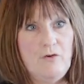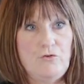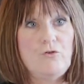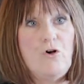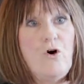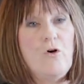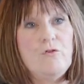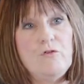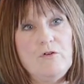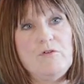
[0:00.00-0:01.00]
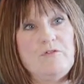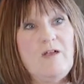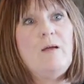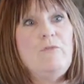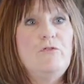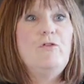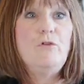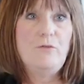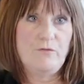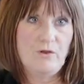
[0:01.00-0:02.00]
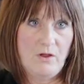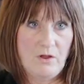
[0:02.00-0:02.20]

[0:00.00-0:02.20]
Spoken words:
start time served